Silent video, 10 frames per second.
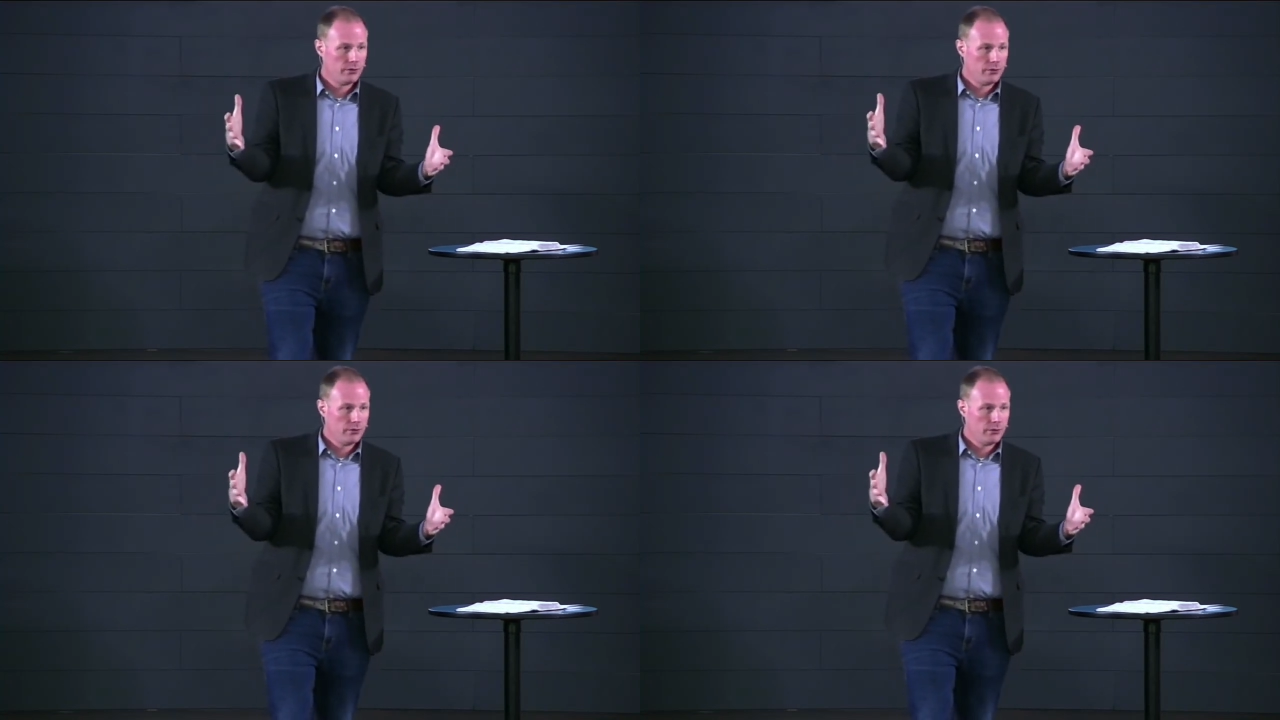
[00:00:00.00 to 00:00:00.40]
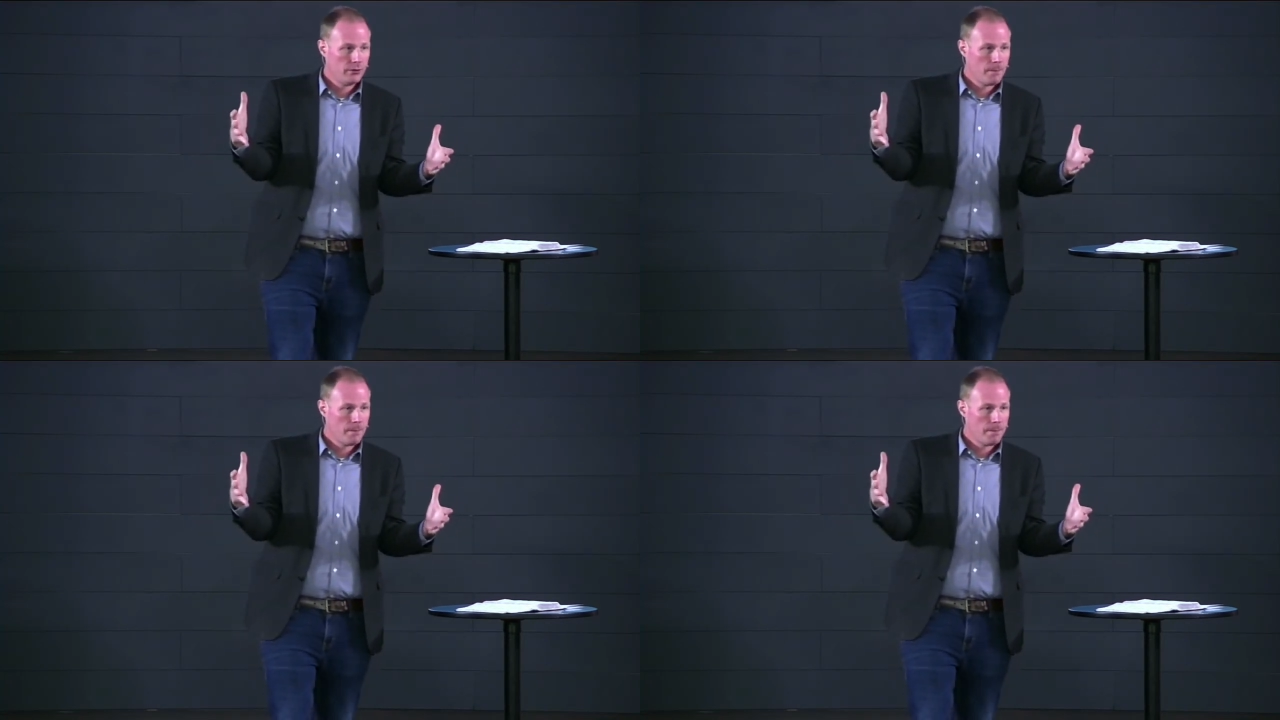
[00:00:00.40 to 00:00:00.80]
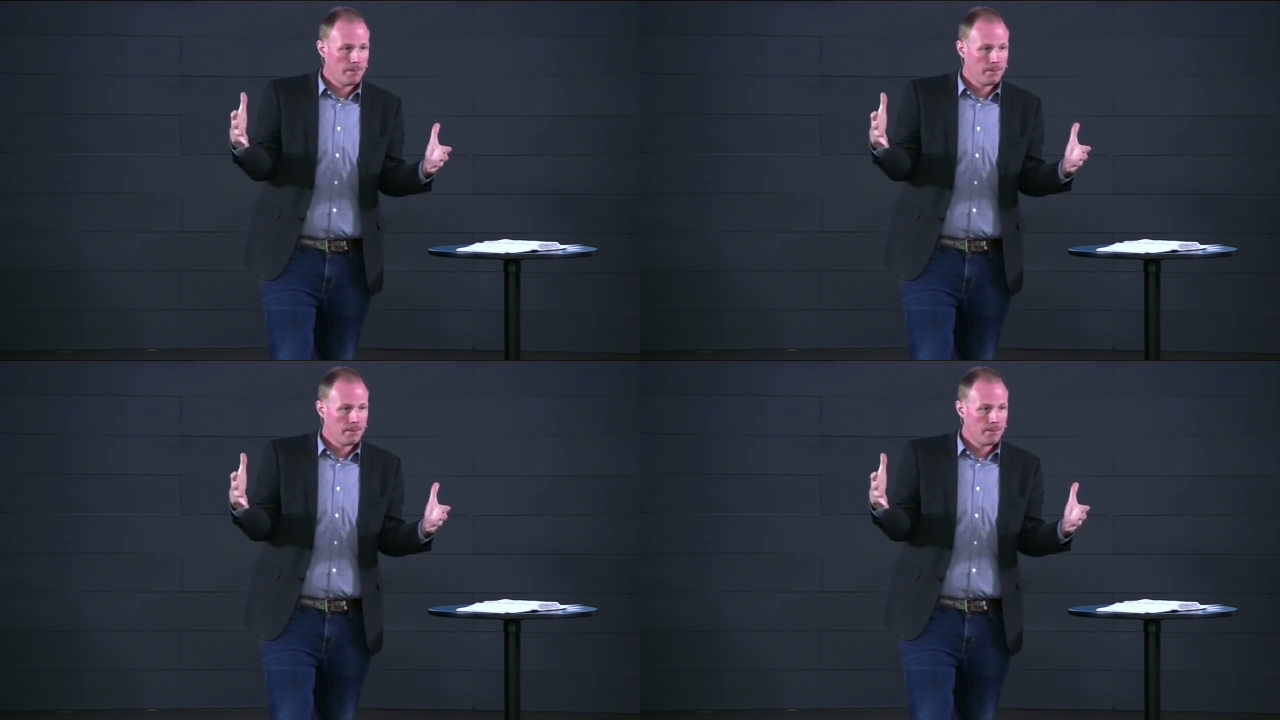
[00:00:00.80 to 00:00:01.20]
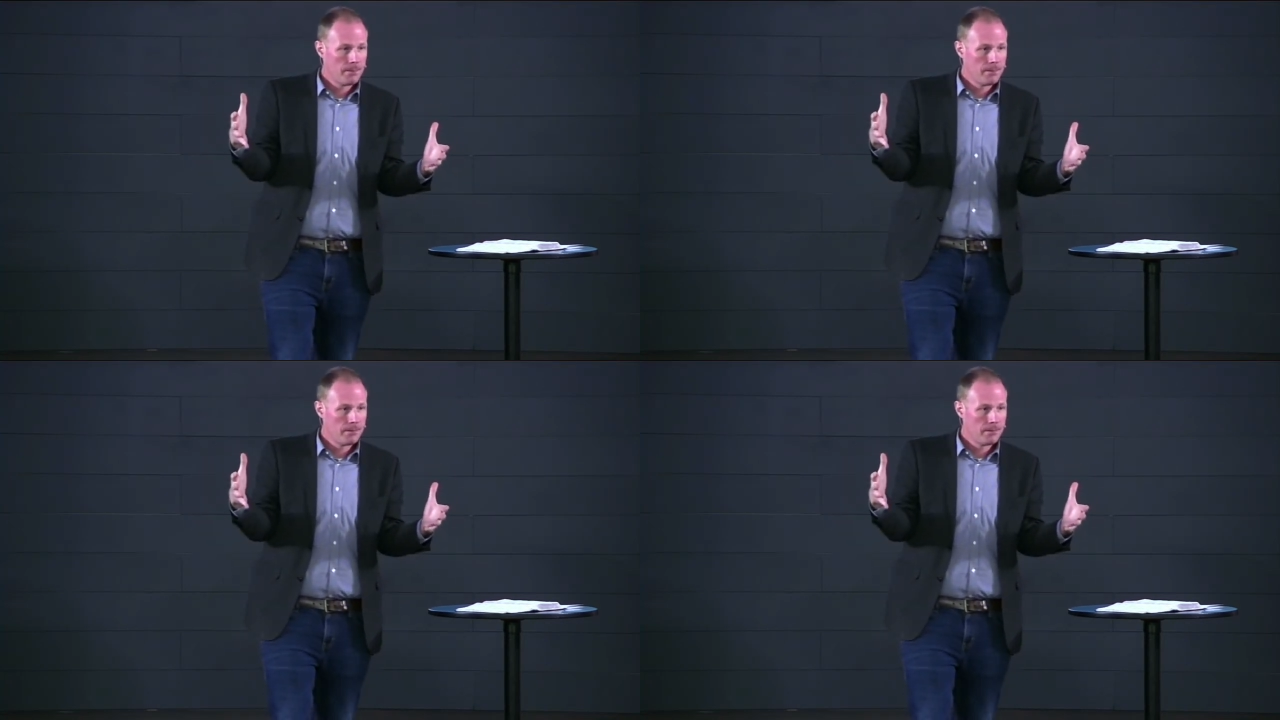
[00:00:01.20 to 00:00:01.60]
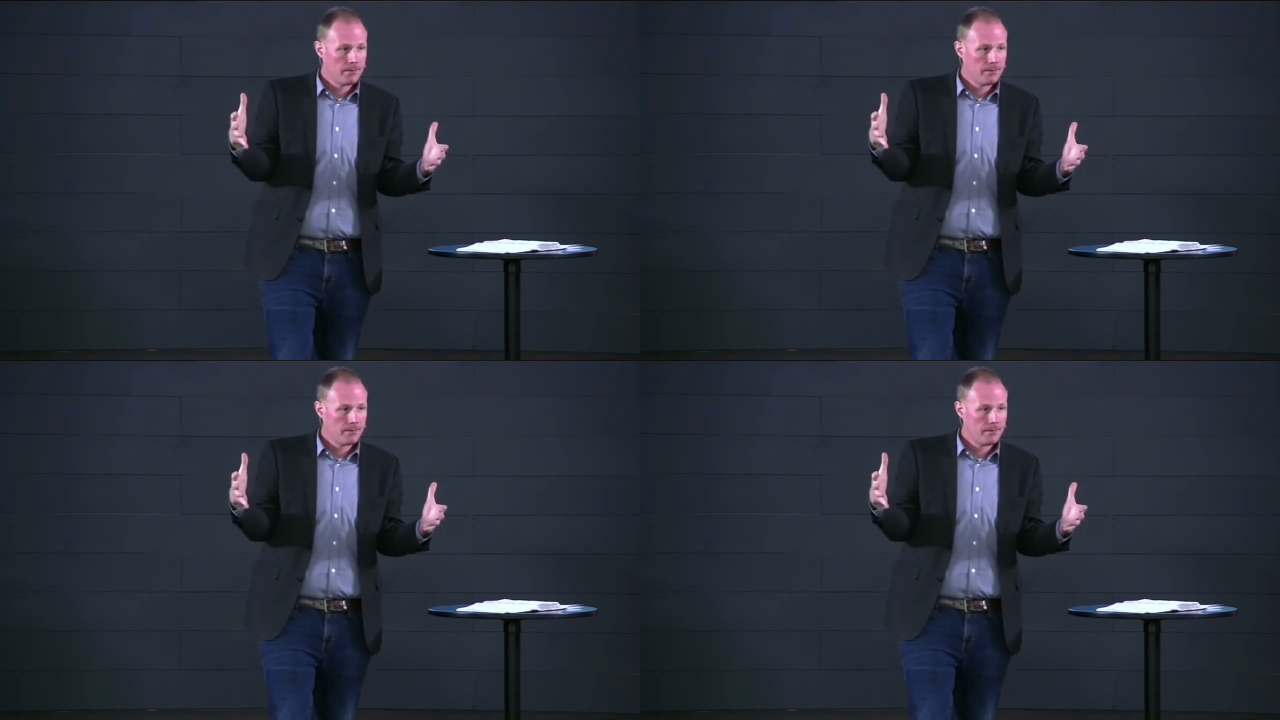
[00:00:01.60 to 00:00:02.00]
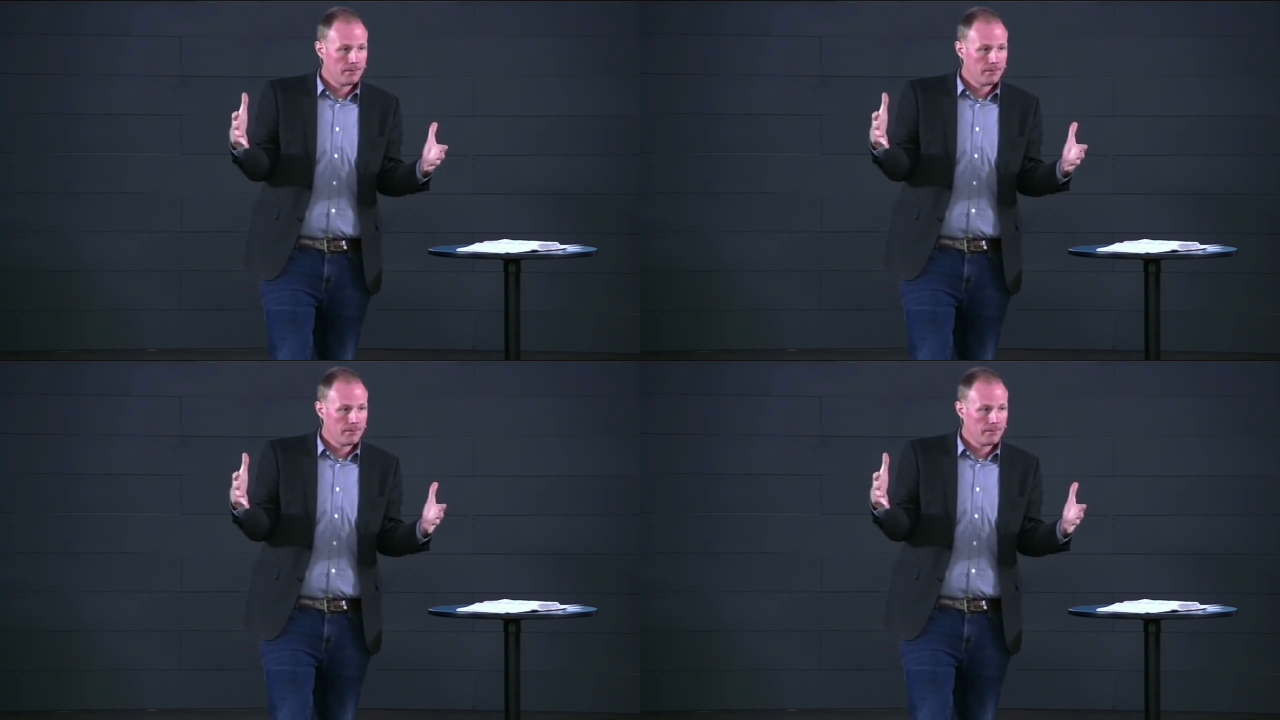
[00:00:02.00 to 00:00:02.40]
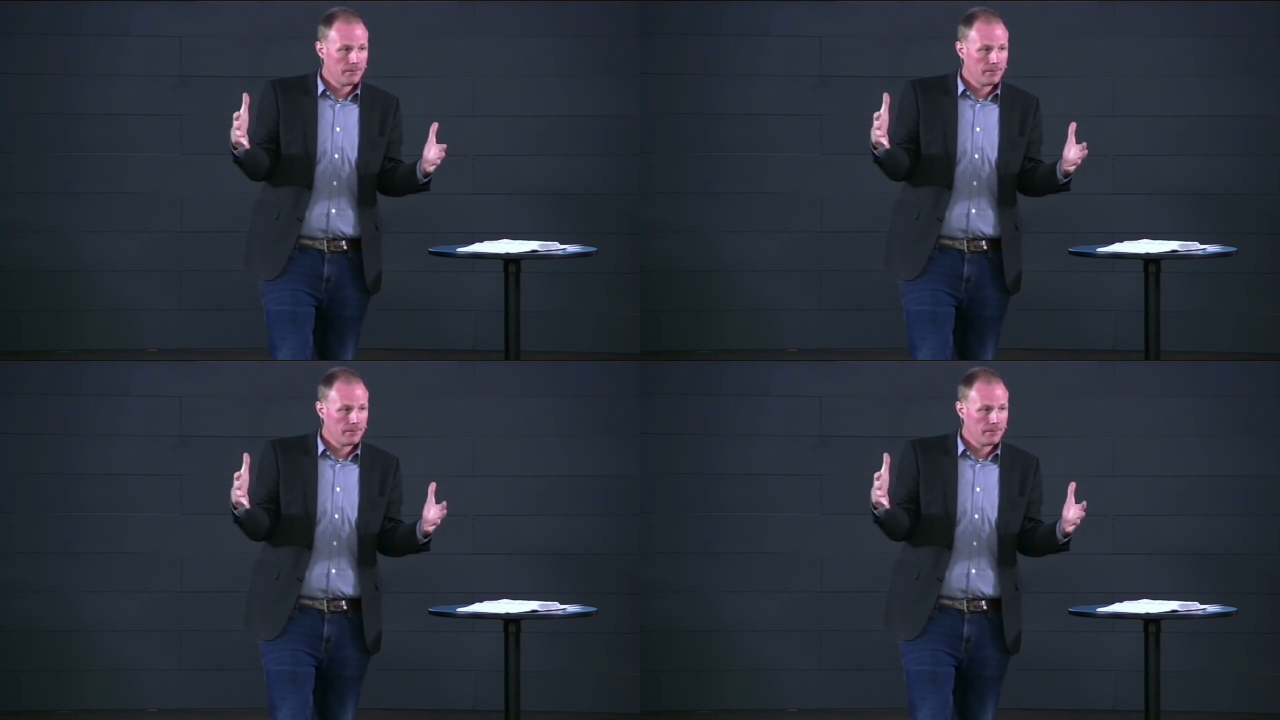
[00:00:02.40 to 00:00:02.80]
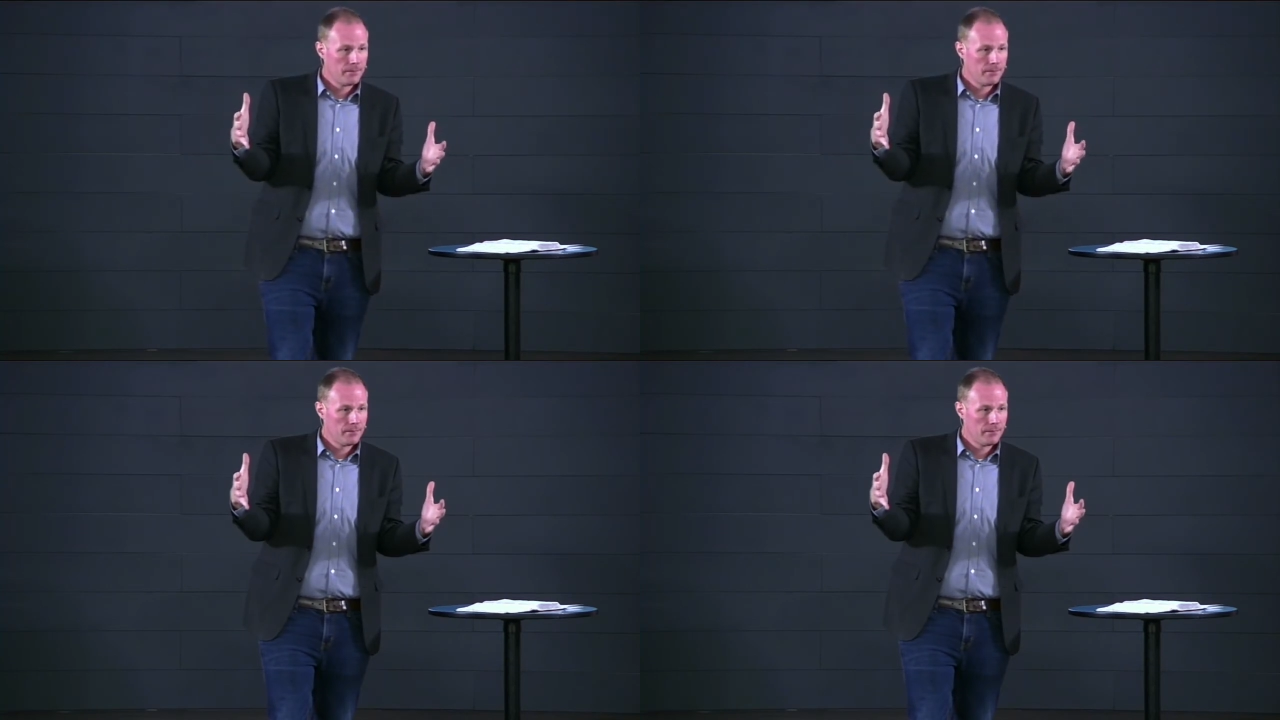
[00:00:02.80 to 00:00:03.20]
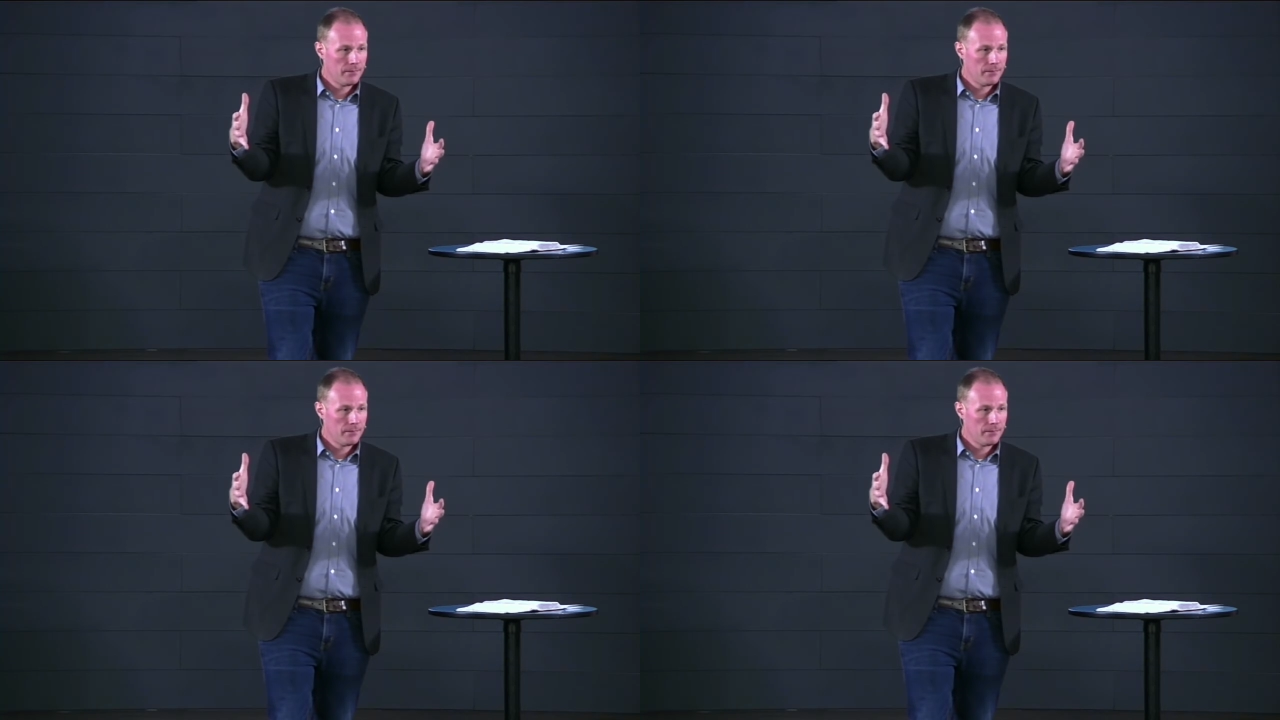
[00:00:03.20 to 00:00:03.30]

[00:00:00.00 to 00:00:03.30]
Nobody speaks.